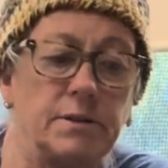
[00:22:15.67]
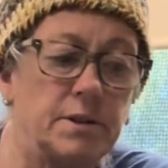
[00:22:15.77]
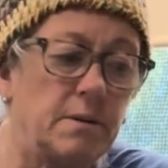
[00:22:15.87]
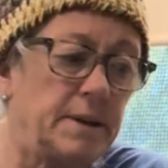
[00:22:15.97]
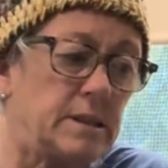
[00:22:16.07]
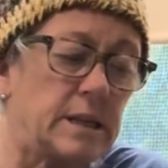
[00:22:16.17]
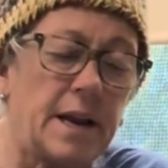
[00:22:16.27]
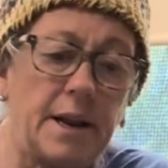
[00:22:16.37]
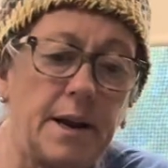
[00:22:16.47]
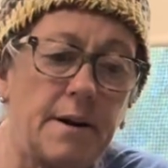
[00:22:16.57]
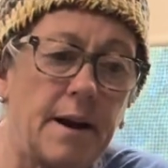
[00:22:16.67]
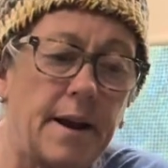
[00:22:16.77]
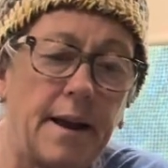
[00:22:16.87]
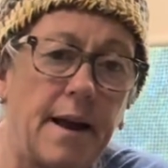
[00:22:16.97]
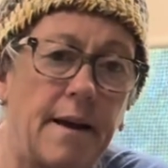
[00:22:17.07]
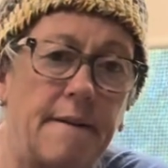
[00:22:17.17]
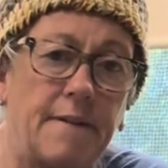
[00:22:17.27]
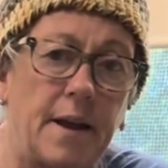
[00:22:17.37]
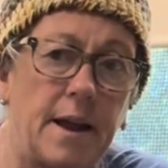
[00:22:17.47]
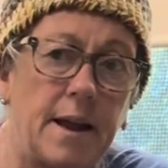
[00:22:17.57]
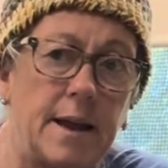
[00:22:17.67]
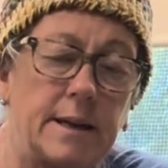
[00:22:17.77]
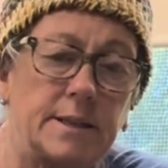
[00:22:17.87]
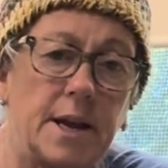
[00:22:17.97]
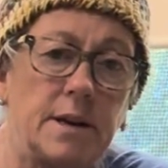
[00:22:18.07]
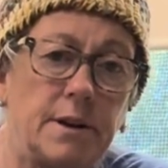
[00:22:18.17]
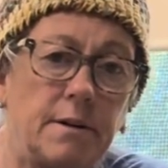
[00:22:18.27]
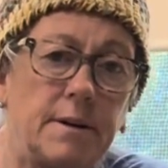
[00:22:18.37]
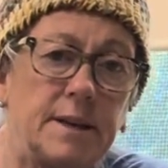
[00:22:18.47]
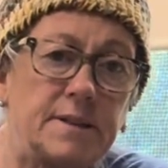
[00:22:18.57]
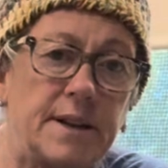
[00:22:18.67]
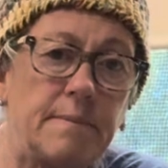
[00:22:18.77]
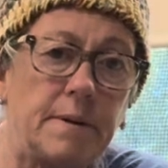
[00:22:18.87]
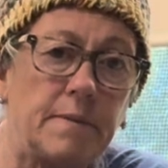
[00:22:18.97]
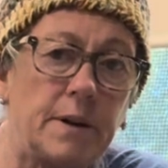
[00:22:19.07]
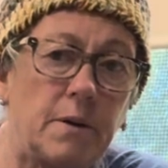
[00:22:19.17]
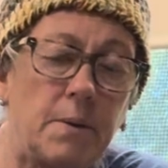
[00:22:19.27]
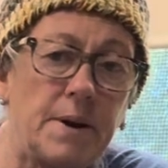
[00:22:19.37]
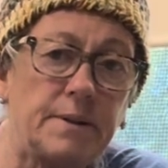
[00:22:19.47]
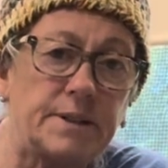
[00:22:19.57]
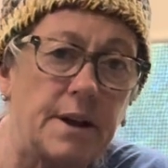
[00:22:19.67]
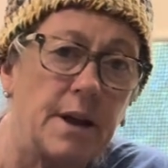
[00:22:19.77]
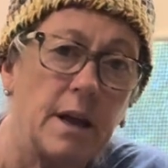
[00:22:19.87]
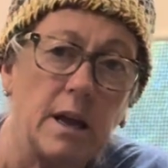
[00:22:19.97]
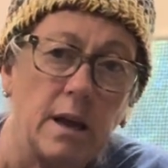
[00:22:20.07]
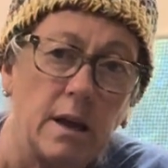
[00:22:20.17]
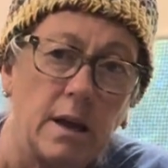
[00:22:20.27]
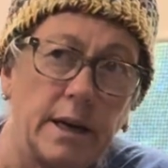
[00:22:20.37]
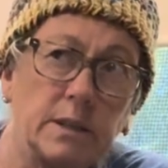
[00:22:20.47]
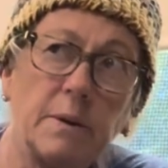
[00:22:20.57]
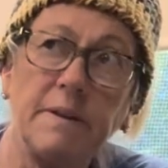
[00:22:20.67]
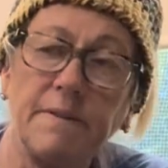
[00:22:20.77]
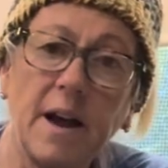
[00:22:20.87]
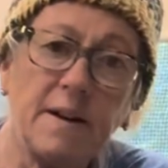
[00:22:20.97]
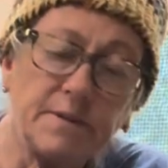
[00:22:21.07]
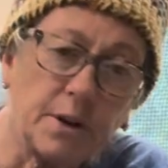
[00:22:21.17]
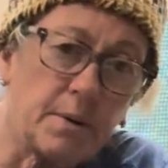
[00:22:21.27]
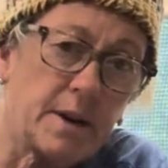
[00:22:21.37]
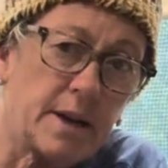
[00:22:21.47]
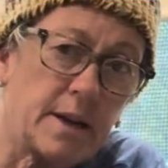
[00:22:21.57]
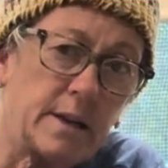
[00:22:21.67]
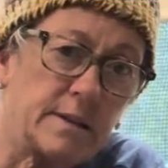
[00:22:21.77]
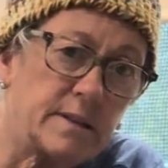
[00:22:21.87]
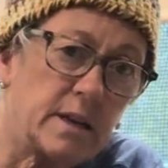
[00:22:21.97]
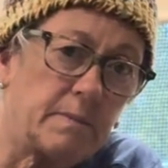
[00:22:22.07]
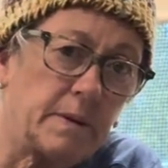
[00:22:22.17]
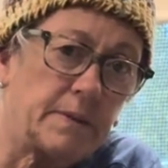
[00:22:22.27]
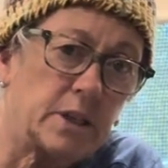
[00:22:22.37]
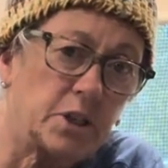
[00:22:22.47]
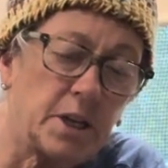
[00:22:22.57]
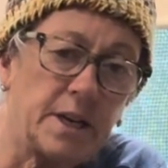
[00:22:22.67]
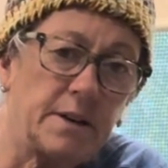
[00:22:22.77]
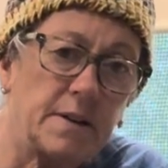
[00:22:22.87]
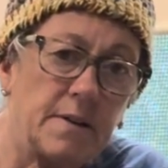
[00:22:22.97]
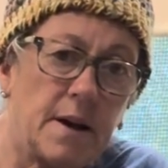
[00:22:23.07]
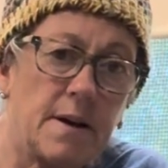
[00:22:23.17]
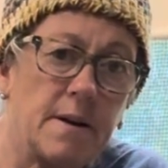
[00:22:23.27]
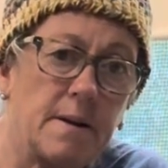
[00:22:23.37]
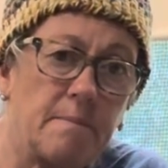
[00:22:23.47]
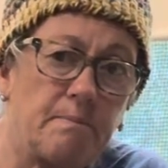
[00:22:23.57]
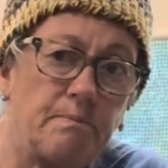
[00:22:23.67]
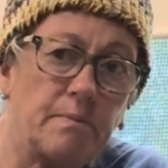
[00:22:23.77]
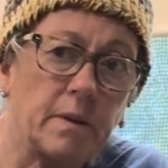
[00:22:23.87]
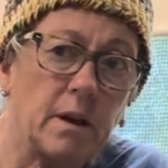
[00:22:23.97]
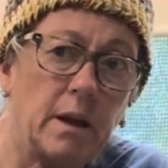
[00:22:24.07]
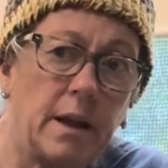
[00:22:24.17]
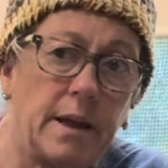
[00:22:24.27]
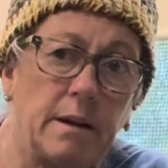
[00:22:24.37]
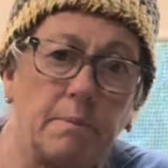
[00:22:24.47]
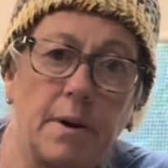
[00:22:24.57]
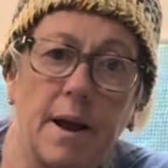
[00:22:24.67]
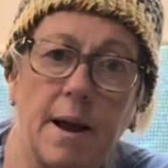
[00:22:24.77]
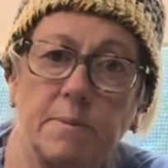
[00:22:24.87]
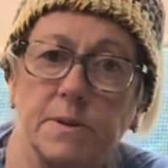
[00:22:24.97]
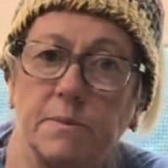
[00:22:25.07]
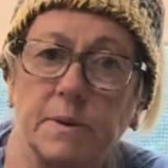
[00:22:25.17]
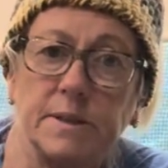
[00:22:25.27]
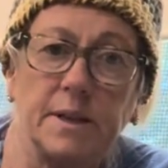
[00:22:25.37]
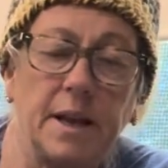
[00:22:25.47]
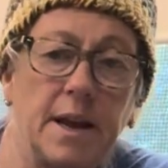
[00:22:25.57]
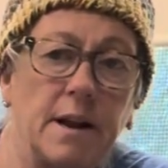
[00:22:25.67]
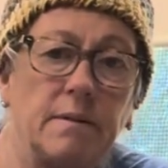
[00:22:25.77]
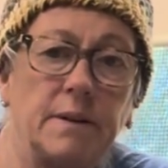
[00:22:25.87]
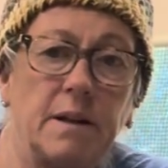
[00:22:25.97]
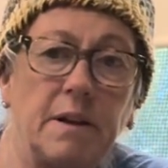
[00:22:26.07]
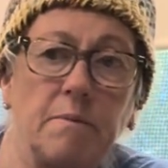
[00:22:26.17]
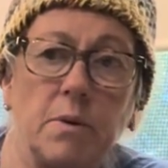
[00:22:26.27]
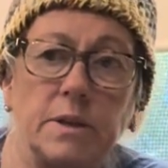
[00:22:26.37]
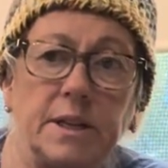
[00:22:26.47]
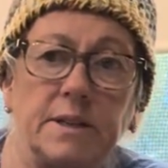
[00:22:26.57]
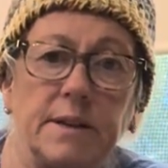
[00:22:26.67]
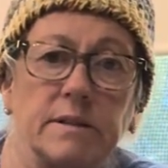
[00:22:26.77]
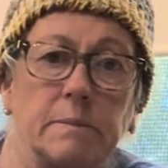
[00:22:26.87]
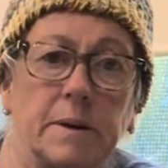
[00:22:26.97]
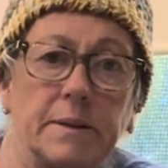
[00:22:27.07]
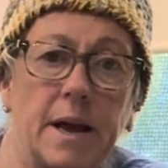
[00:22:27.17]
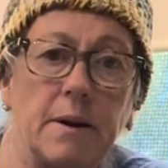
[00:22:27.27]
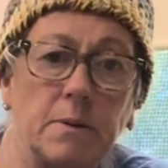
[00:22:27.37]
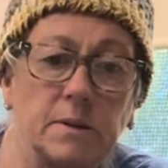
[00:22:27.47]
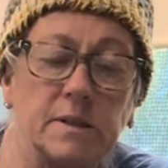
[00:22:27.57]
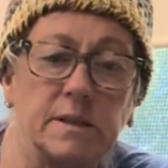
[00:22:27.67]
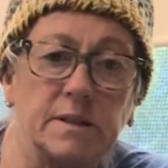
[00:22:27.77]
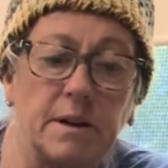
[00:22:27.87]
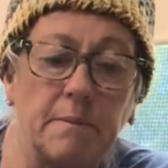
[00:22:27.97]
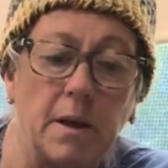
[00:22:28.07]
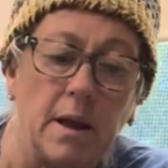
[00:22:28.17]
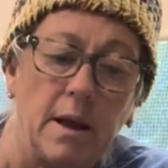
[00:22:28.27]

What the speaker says: So inside here, I have a 10-degree Zen Bibi quilt, a 25-degree Zen Bibi sheet, and perhaps once again, I'll give more details about that whole system.